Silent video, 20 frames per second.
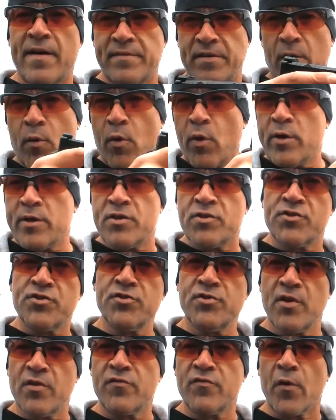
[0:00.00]
Now, we're going to
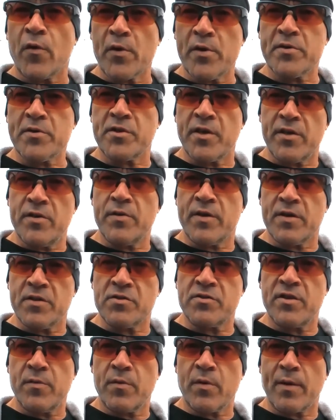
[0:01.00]
shoot it for you so that you can
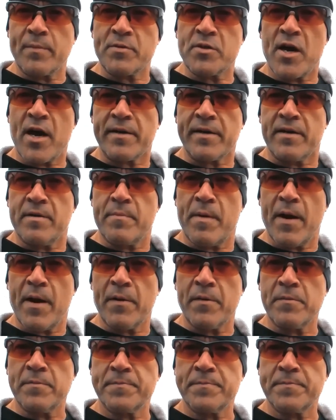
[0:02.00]
see what I'm talking about.